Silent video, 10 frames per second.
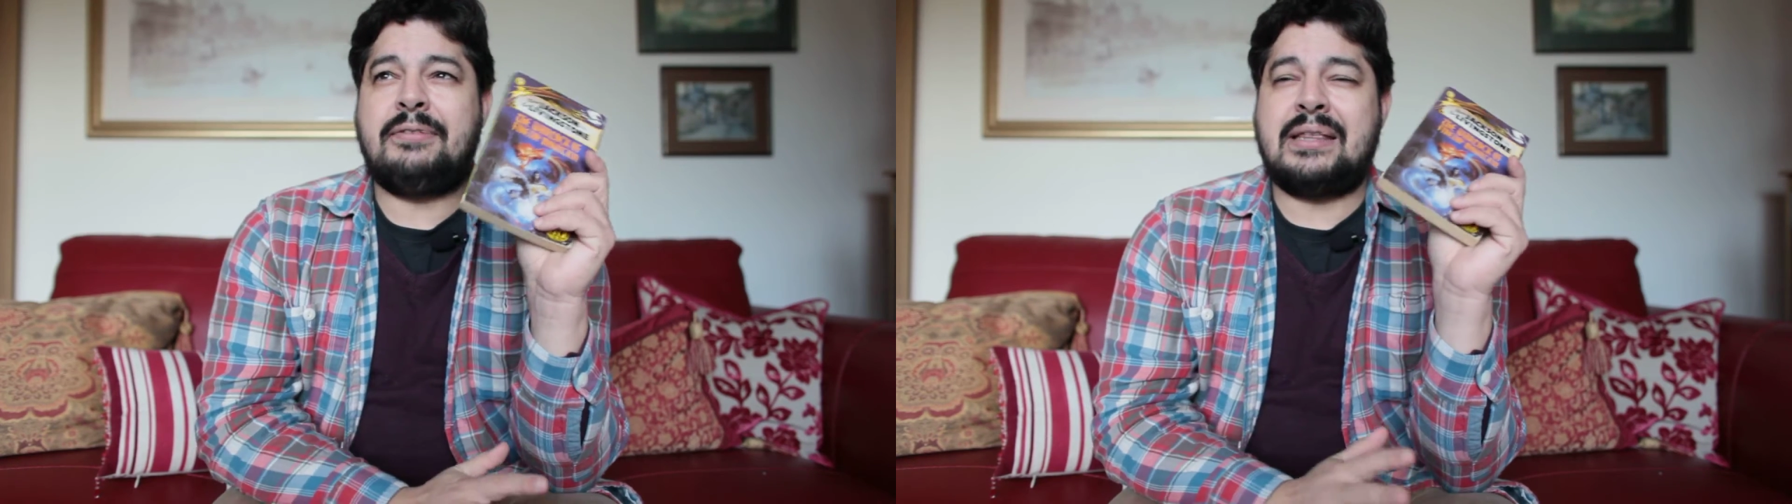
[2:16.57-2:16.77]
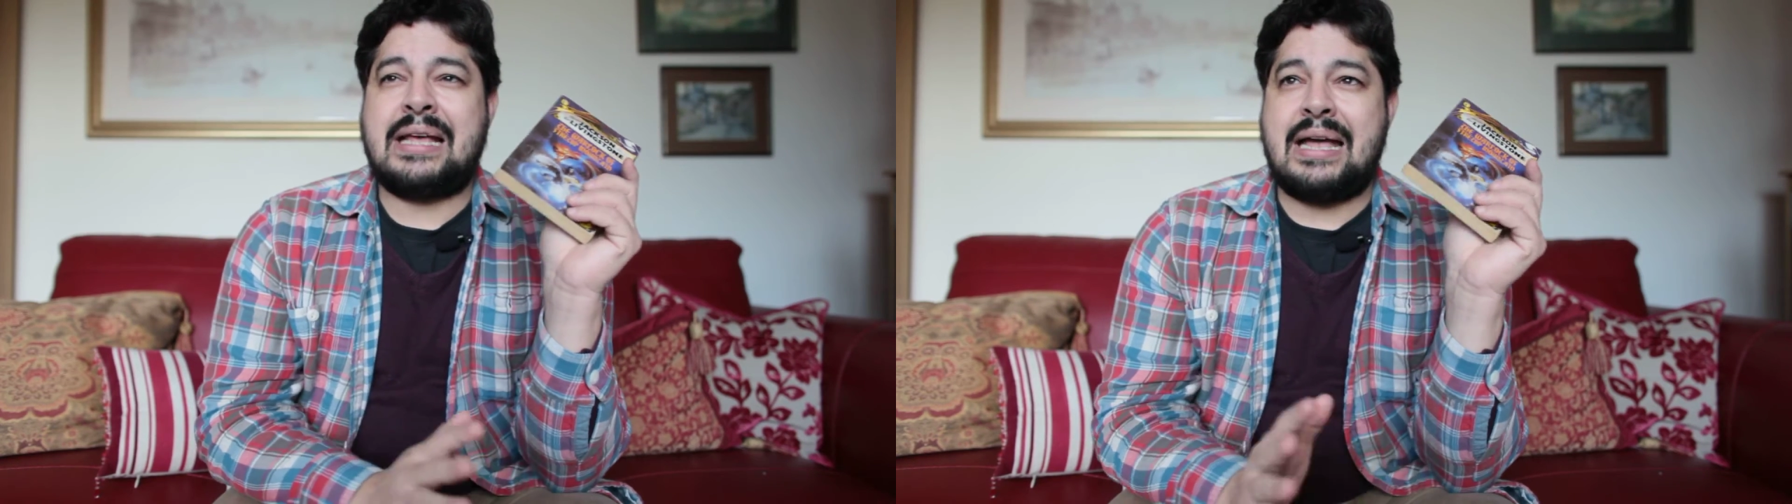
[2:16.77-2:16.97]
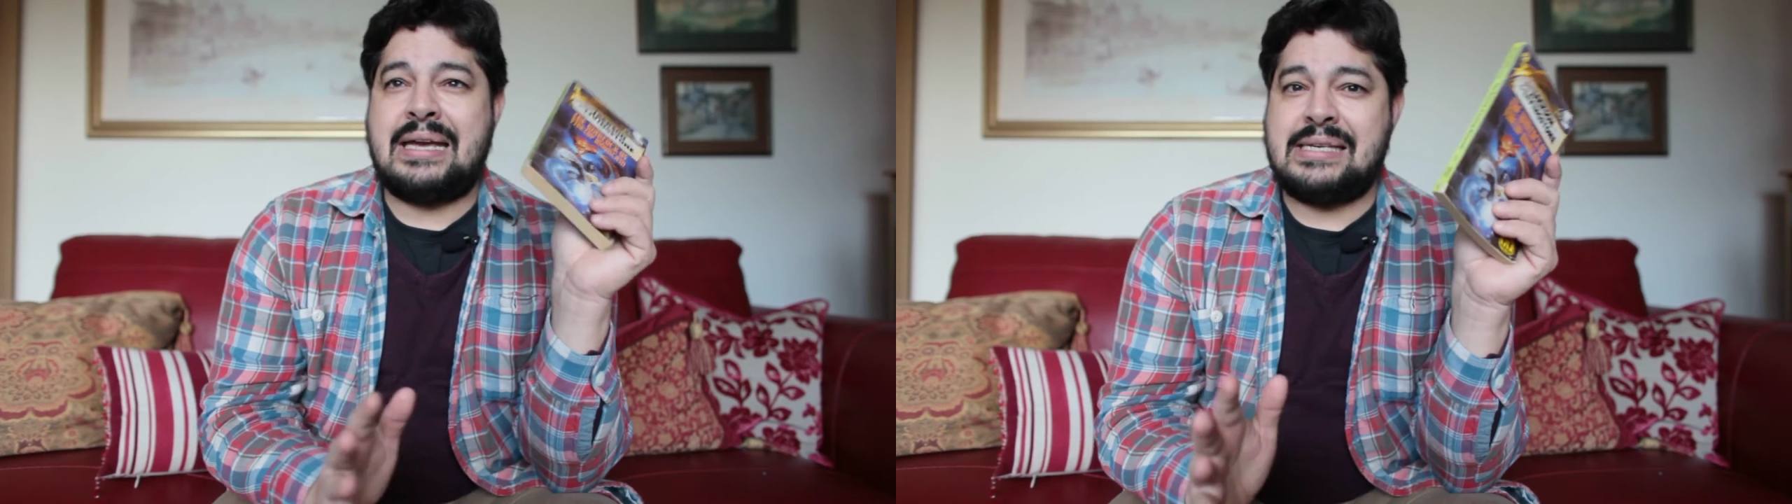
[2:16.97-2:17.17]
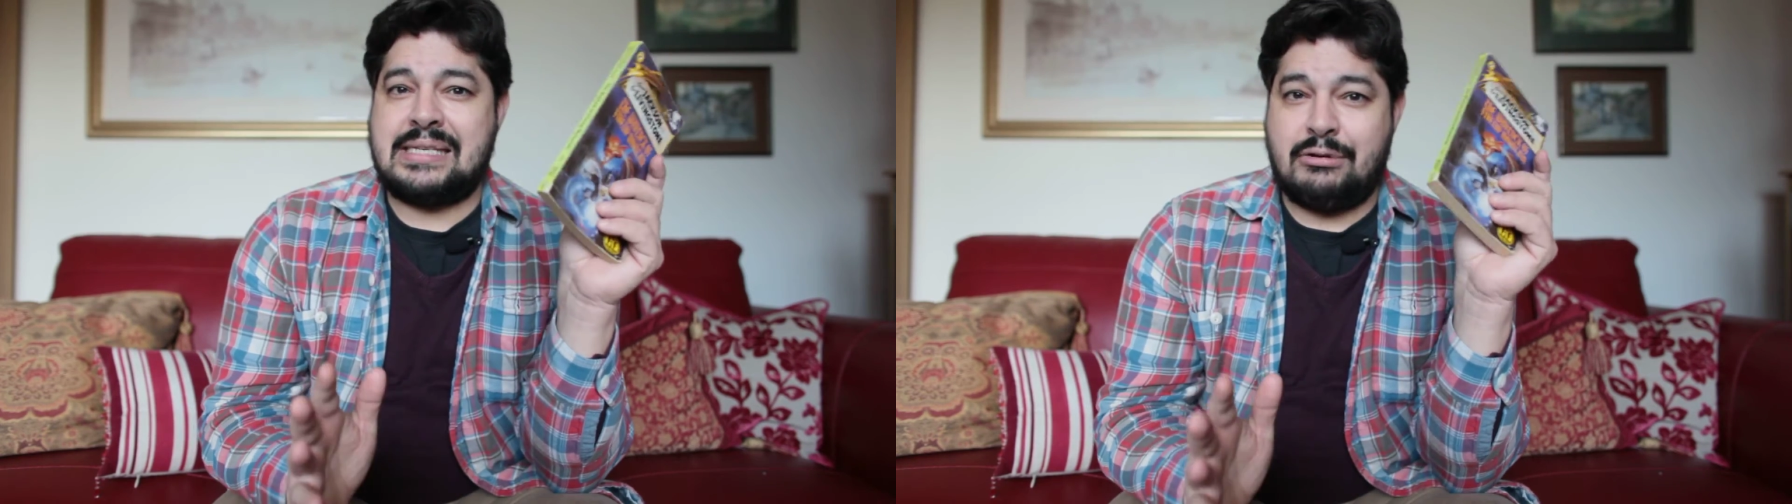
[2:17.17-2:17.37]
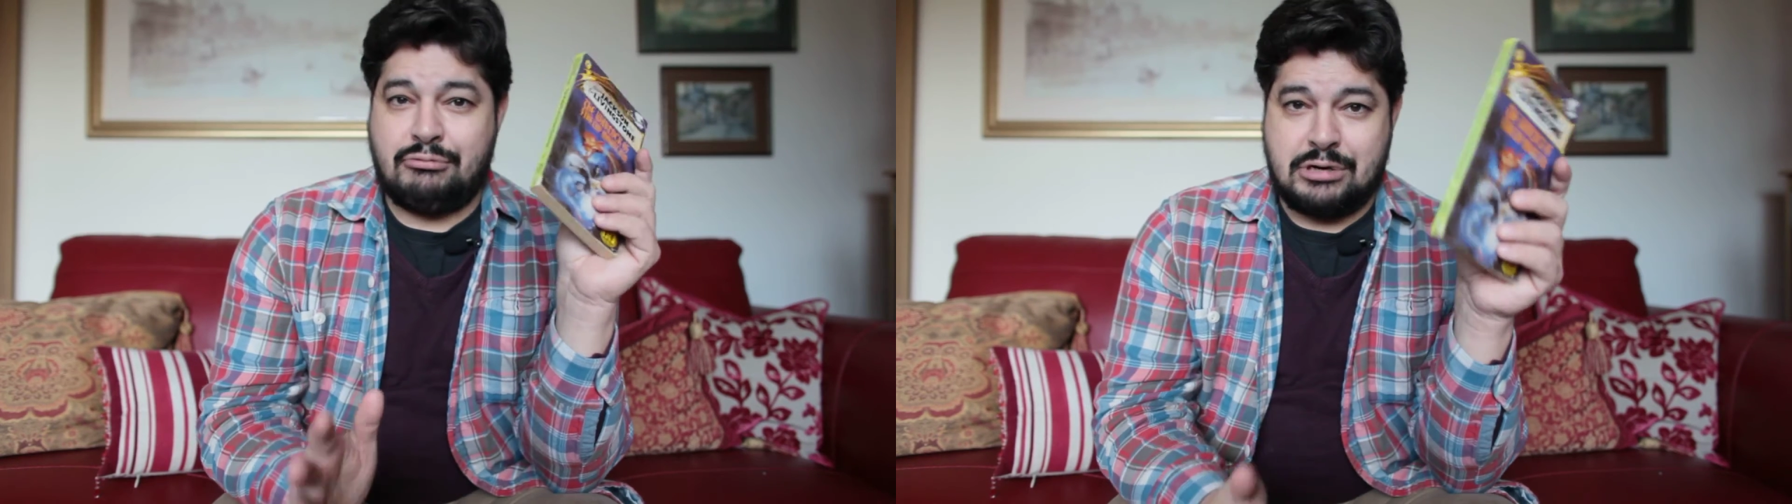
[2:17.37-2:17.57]
that is
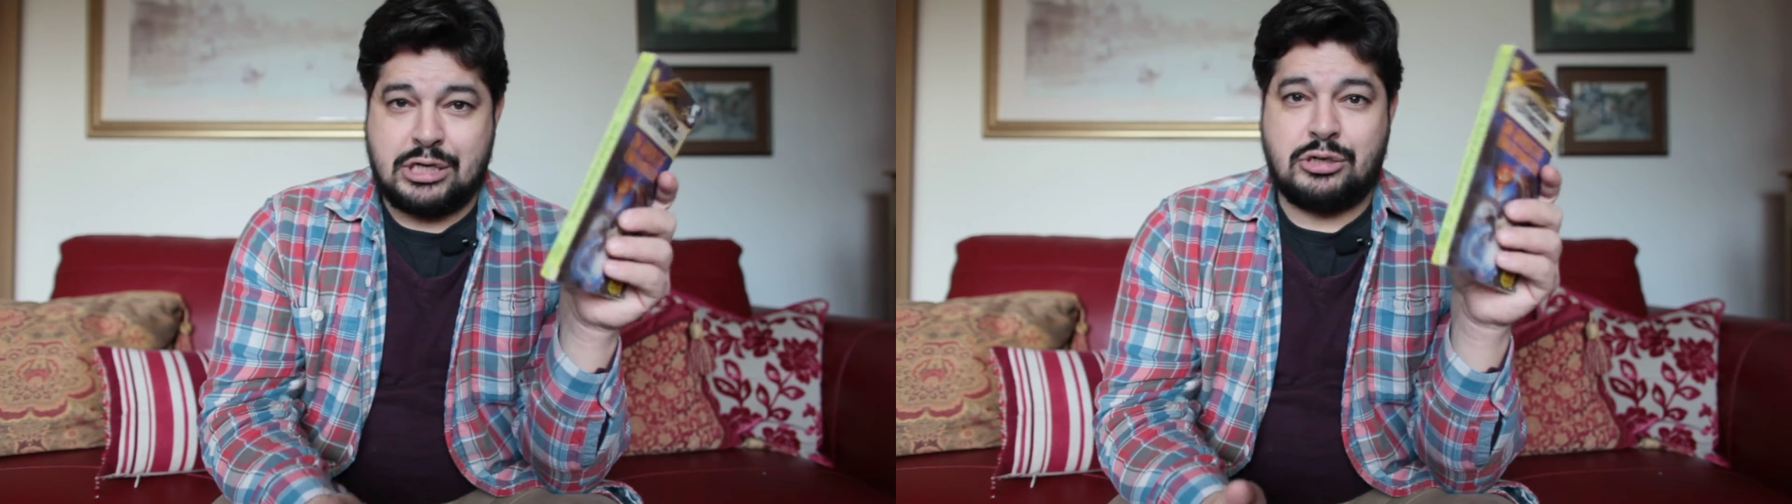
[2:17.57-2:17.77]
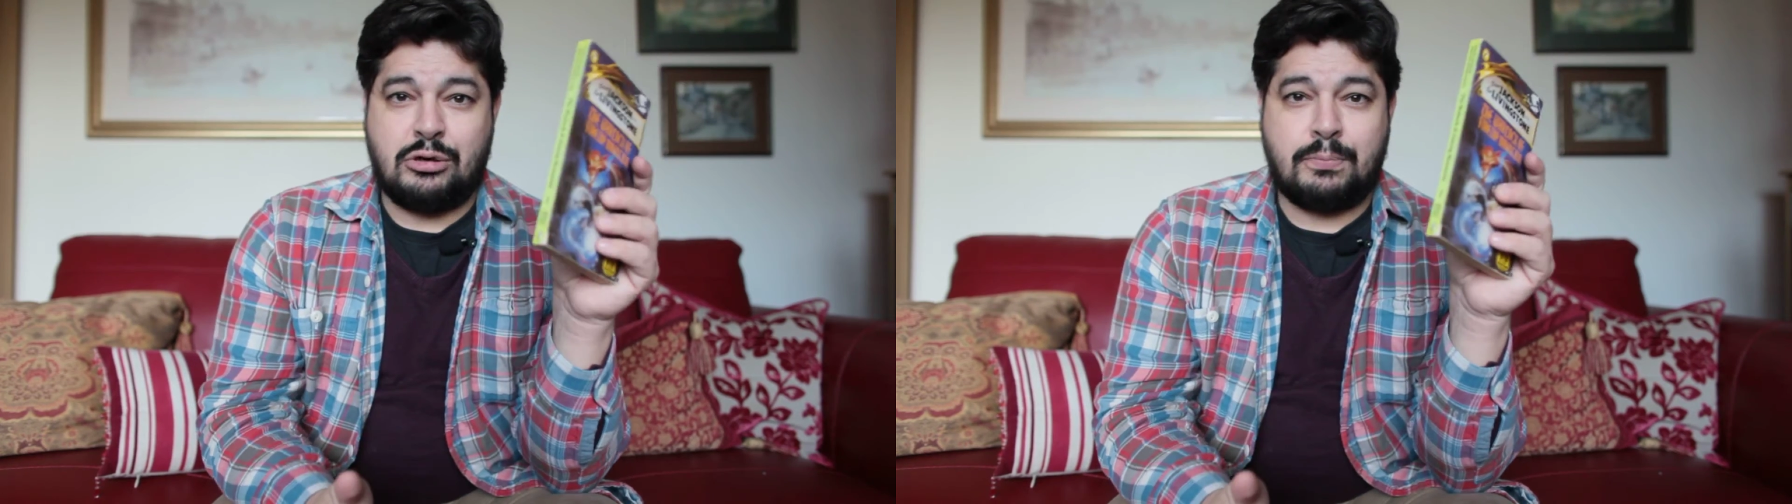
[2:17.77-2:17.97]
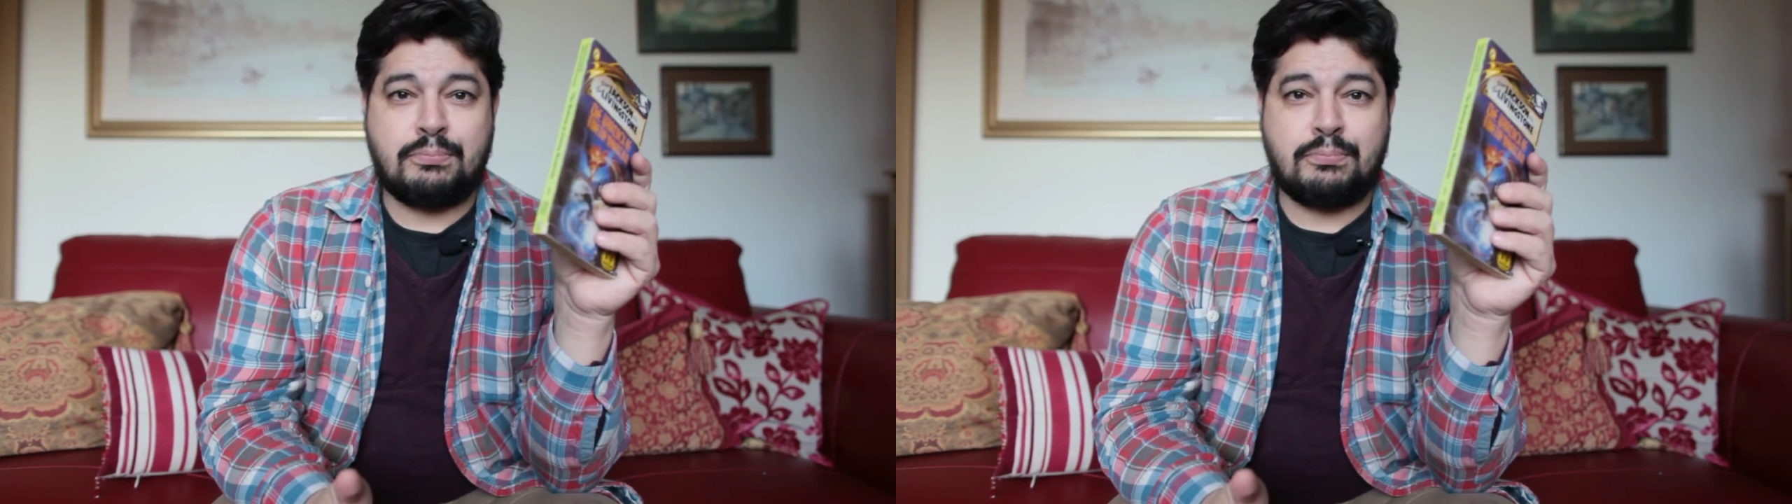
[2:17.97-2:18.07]
the original